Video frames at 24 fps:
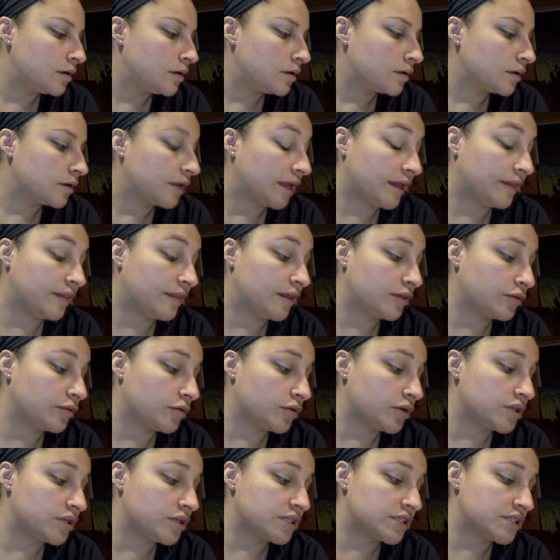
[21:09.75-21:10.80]
they throw it a
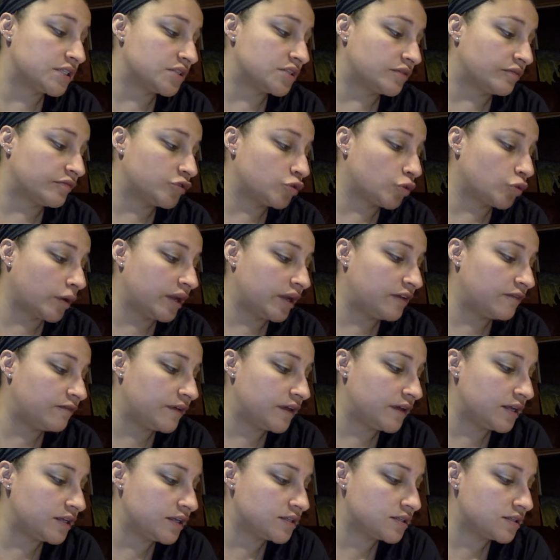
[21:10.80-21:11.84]
distance of 20
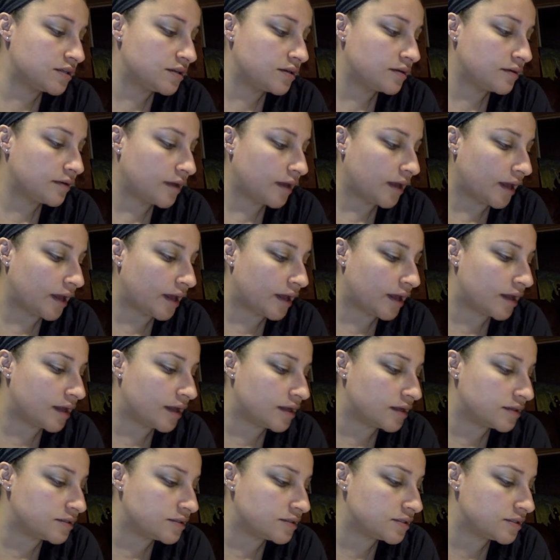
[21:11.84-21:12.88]
feet?
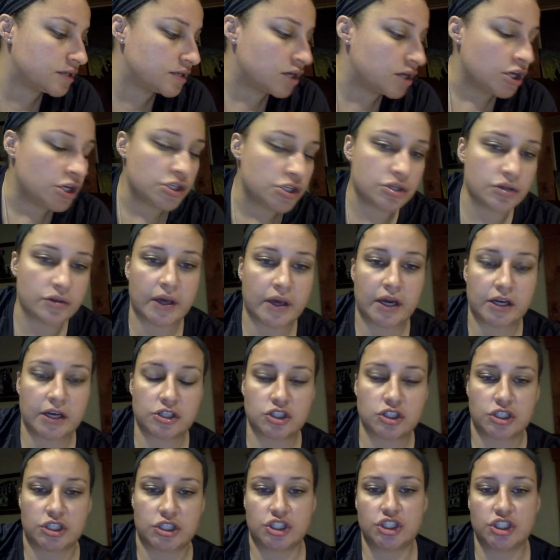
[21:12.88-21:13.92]
And do they
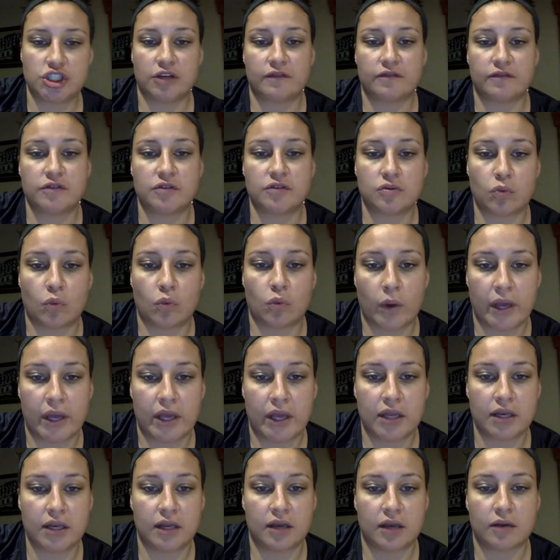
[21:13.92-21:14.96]
actually shift weight
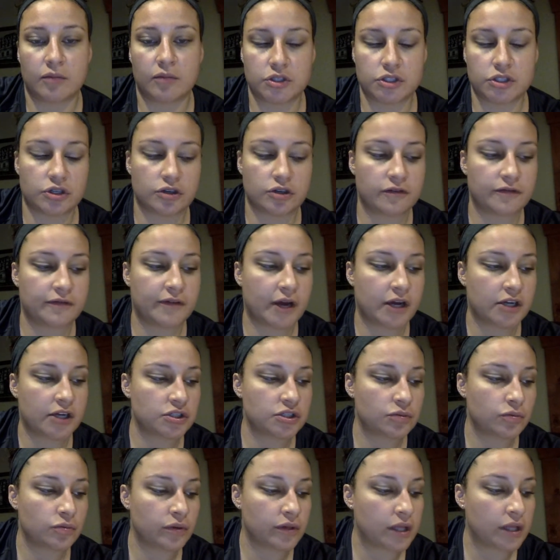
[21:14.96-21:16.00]
in a mature fashion
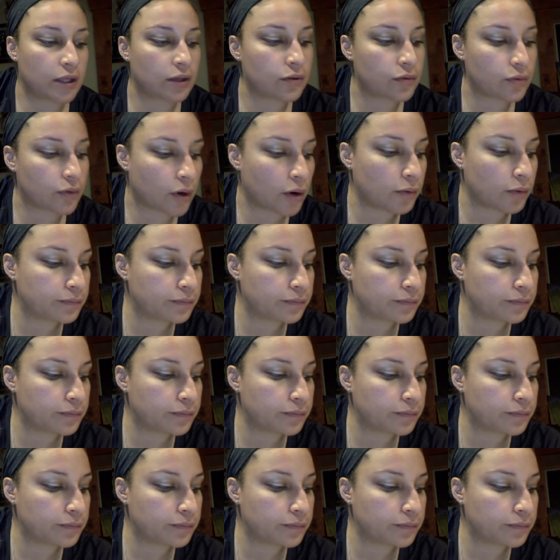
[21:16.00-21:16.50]
when they throw?